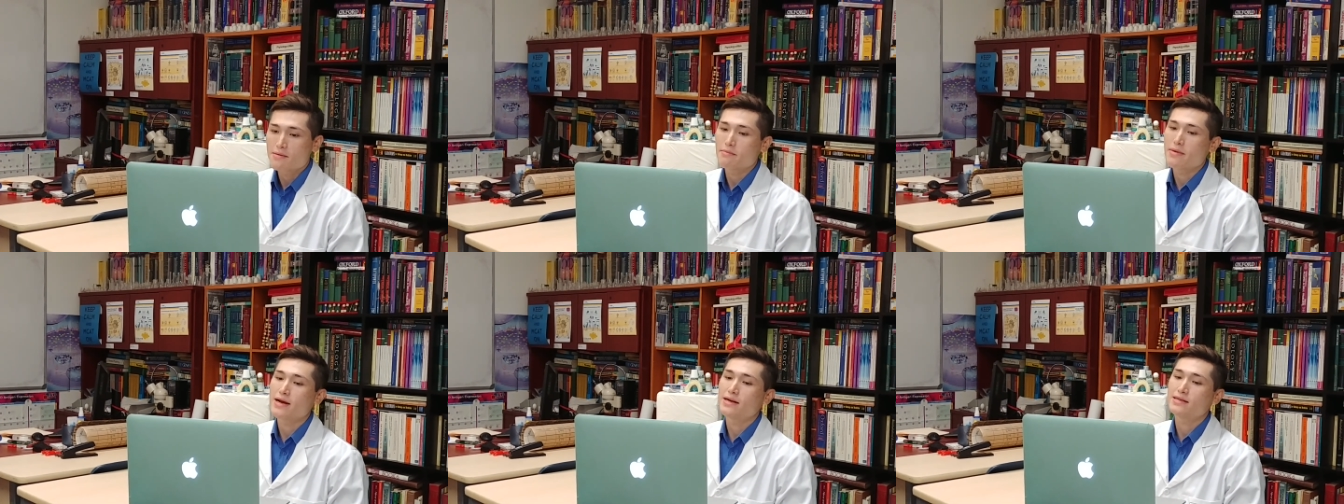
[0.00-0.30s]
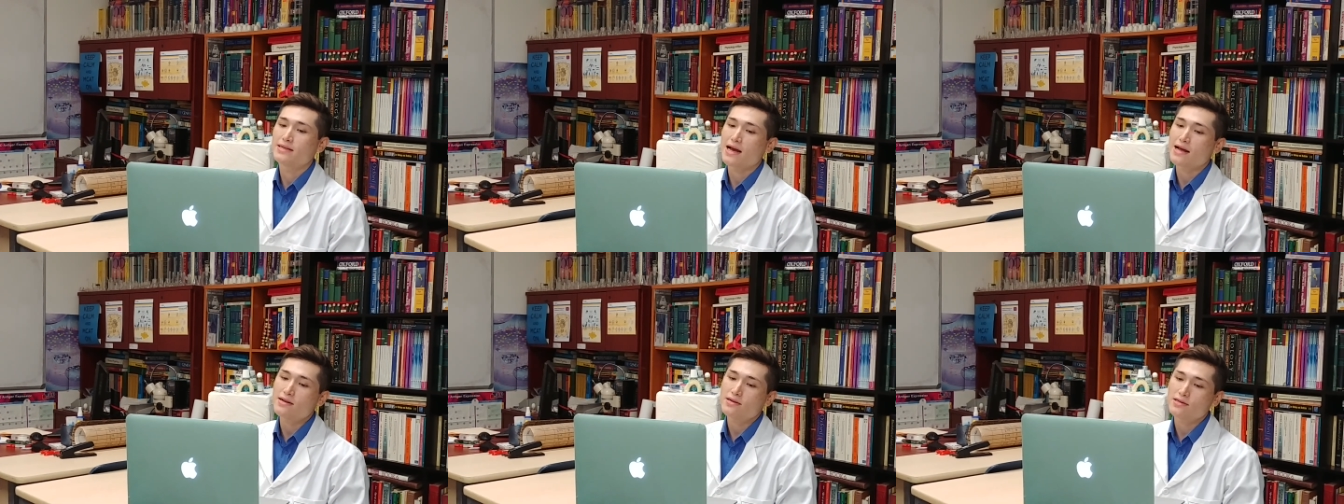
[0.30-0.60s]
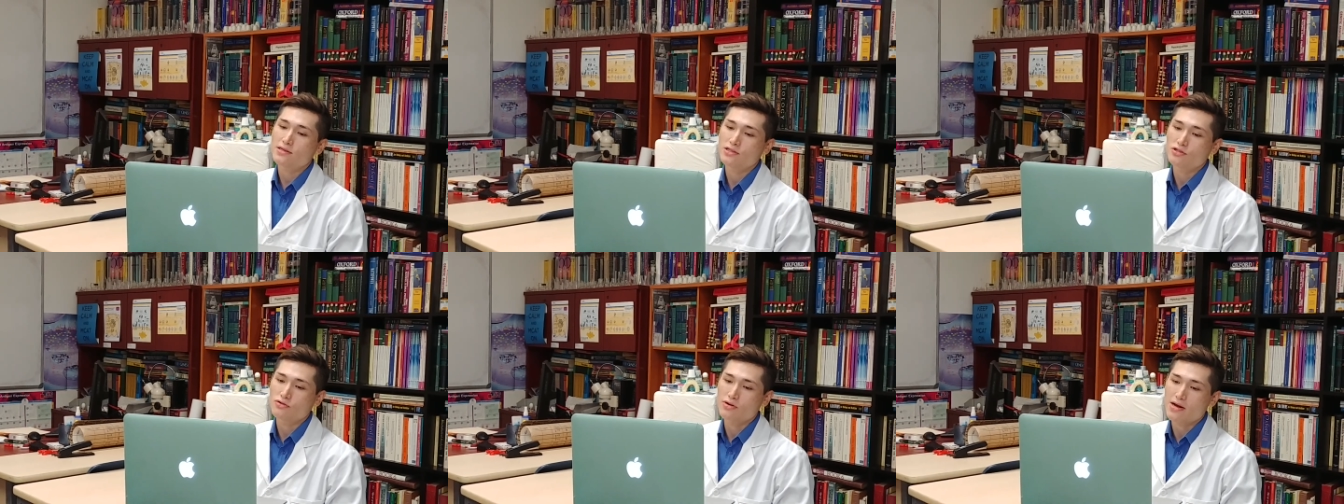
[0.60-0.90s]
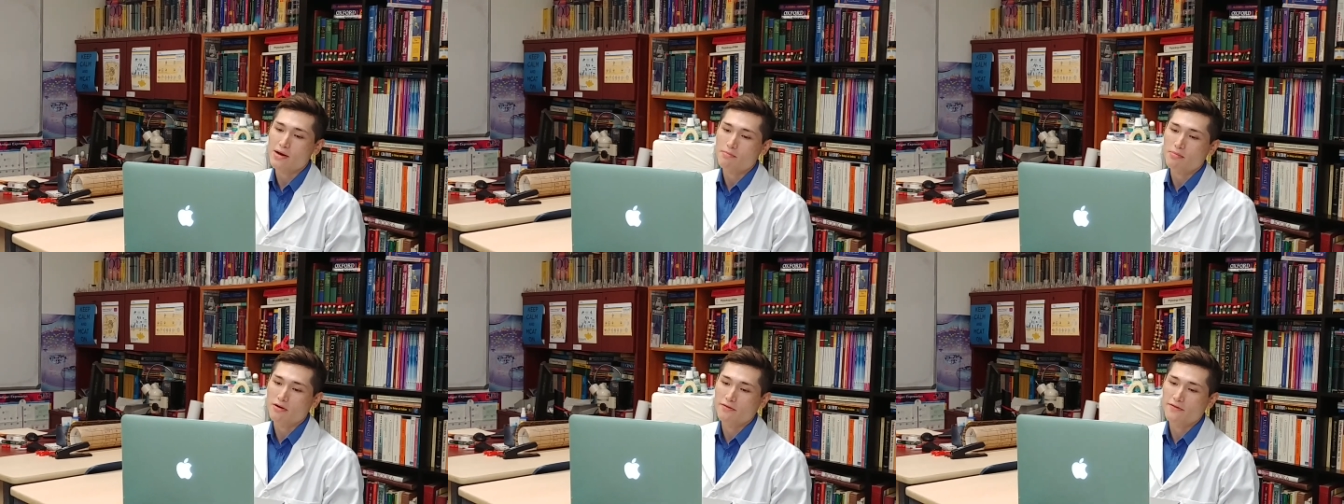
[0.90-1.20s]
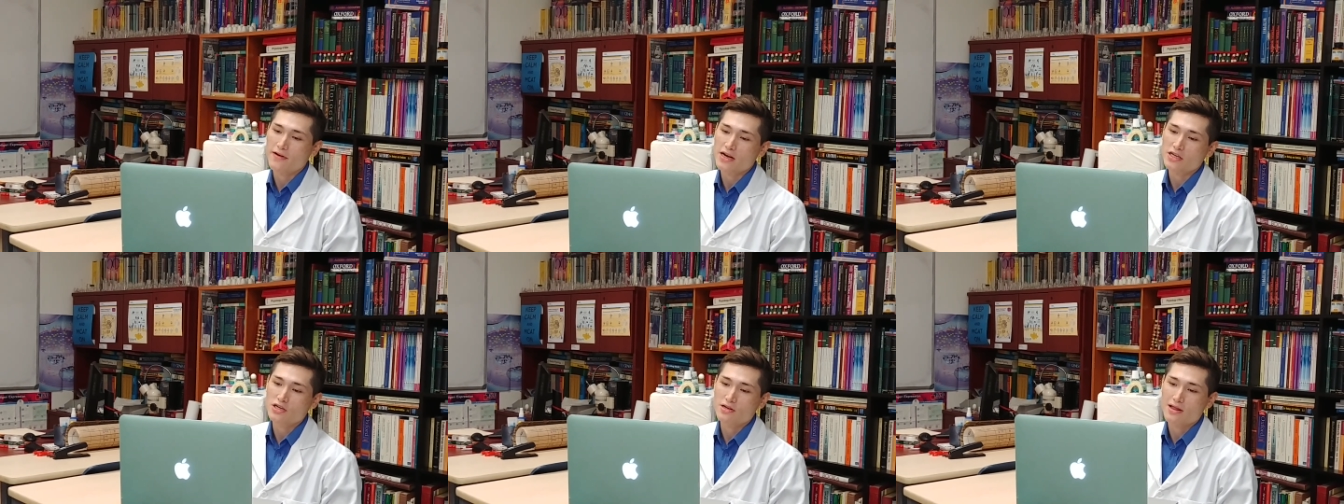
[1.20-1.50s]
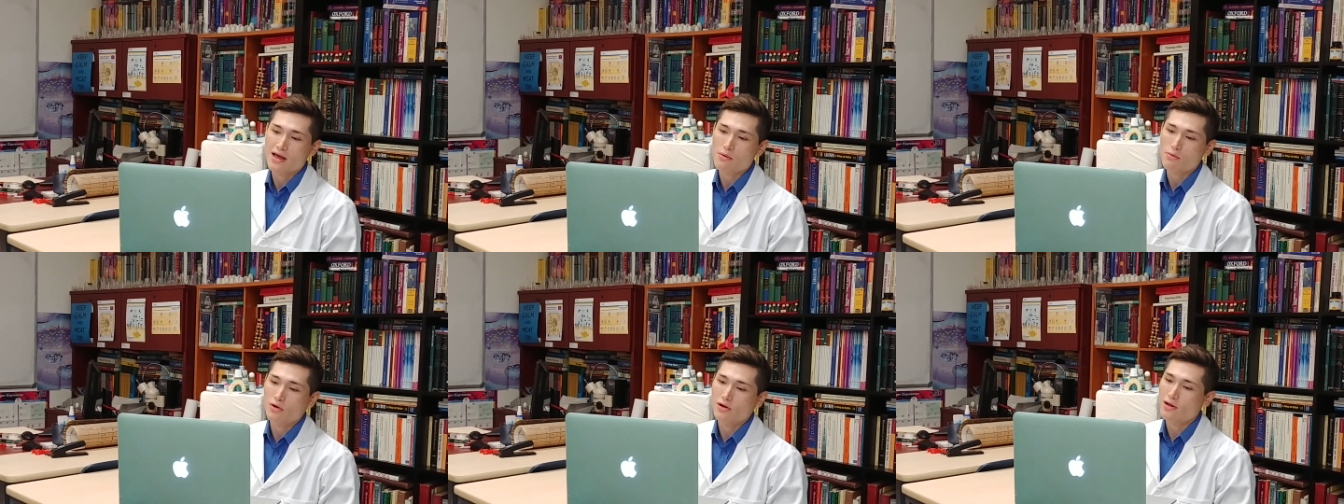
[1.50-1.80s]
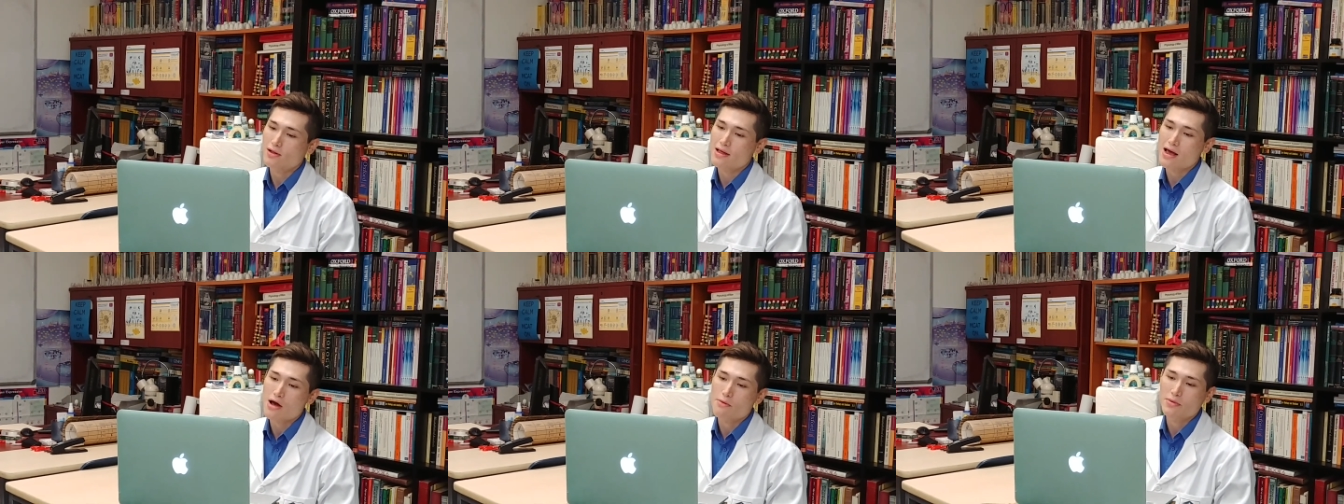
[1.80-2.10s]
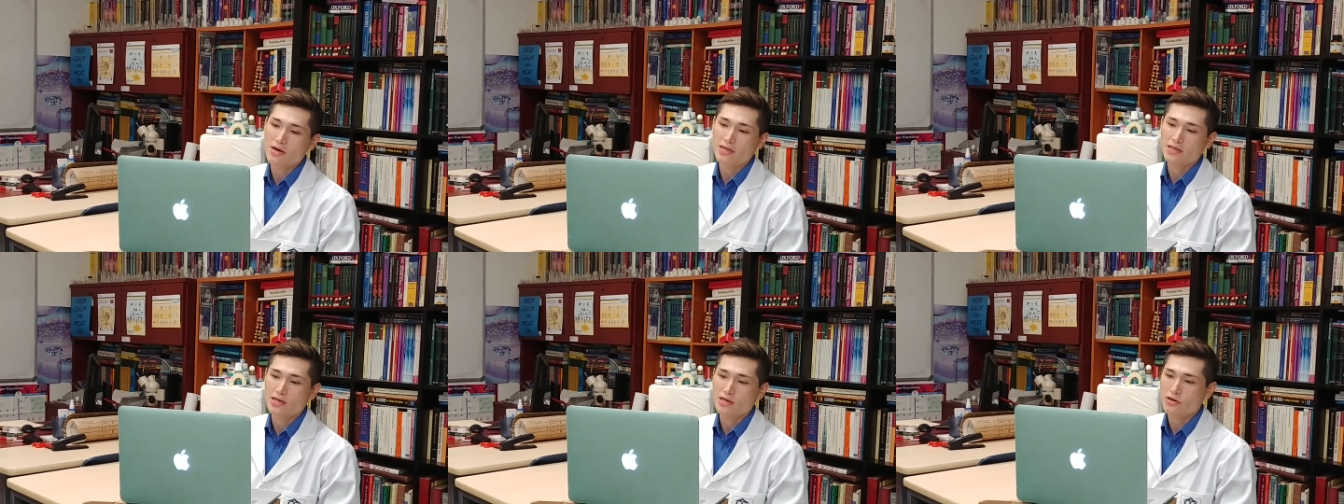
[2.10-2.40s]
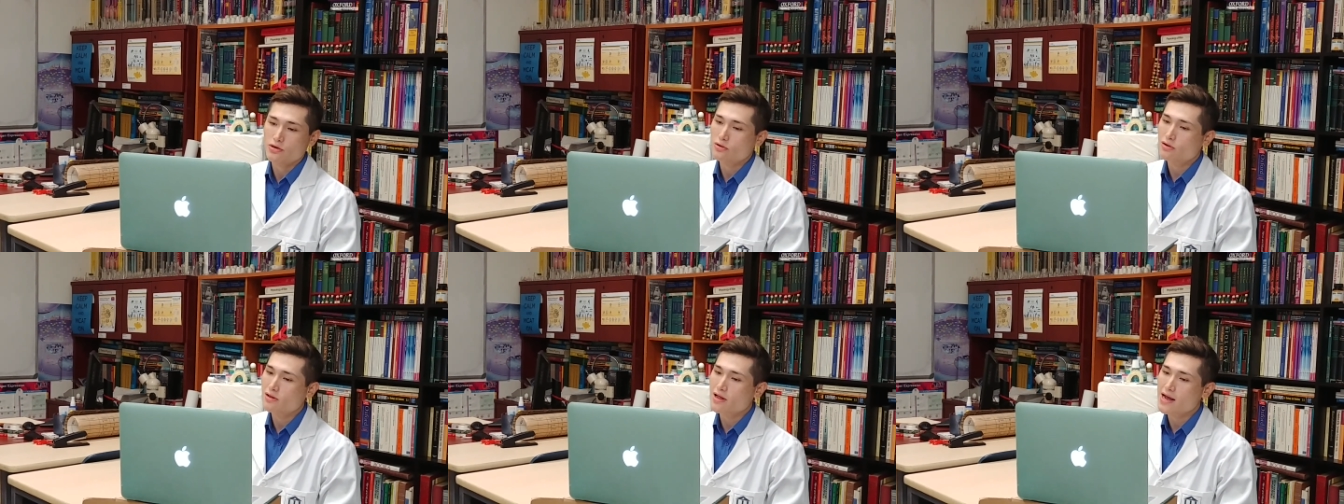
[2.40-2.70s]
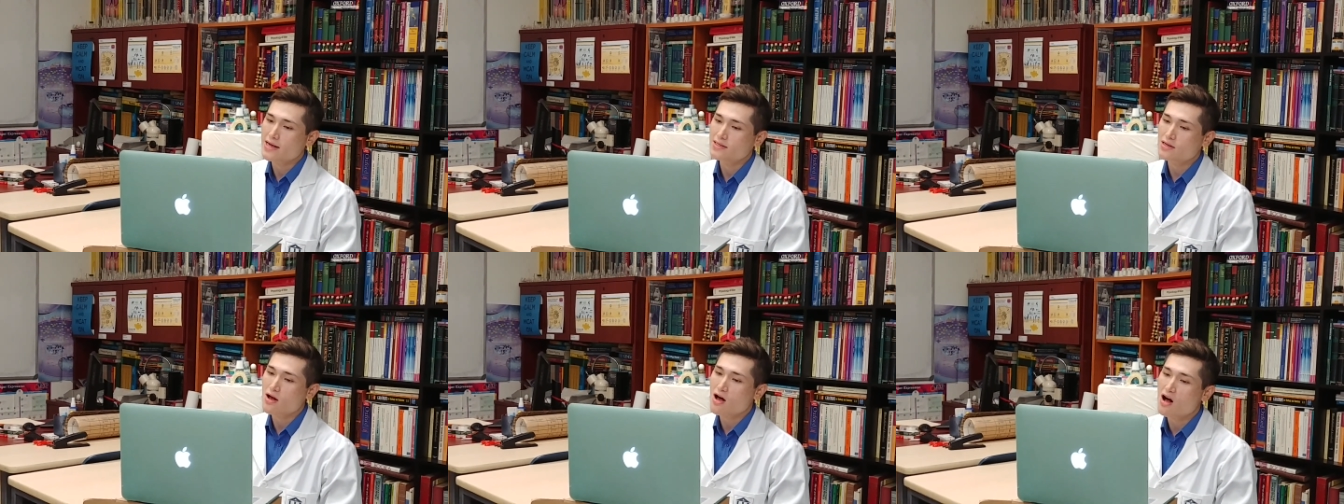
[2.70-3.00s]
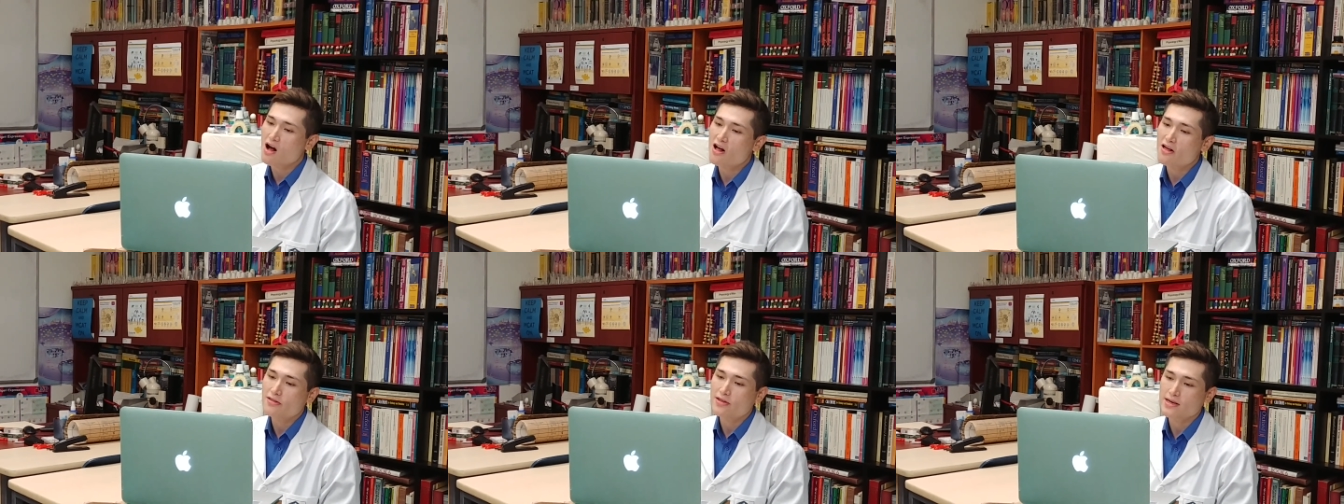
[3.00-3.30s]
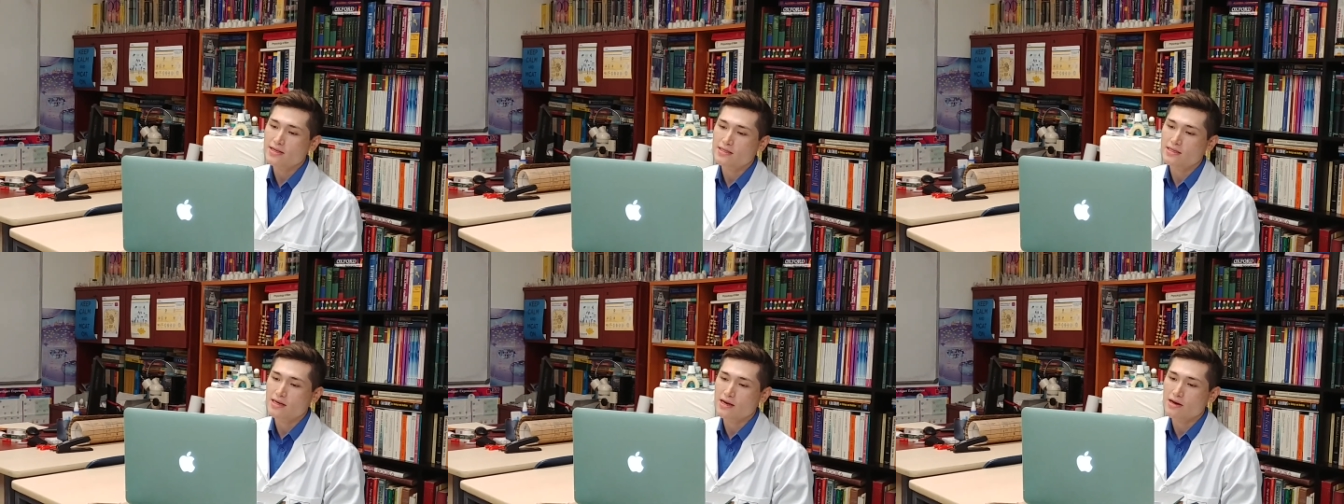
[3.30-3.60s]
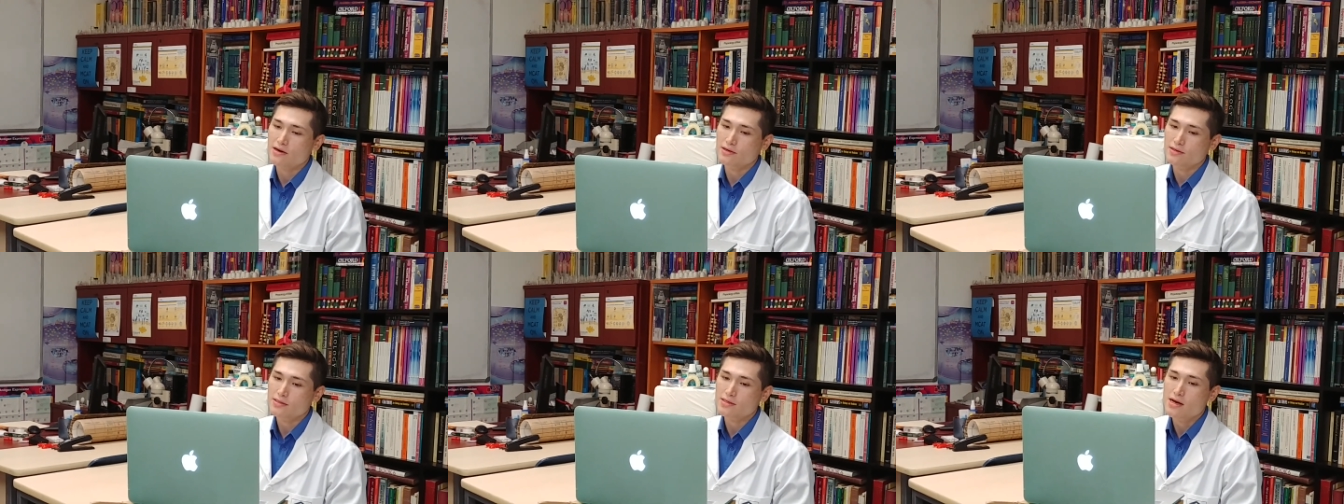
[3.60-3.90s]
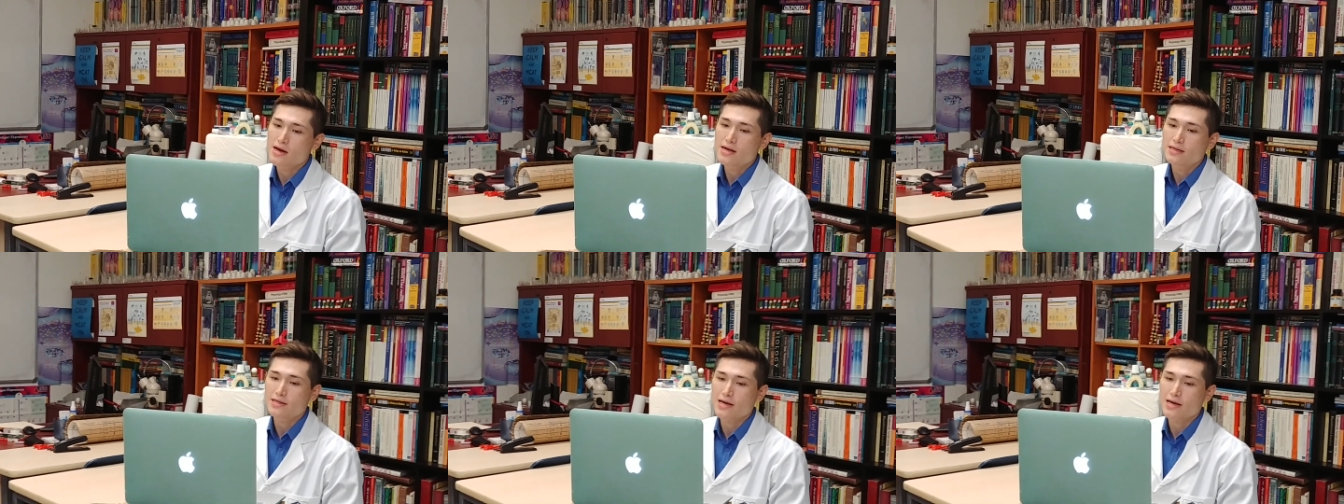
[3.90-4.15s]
make dentistry a profession that will allow me to utilize all these skills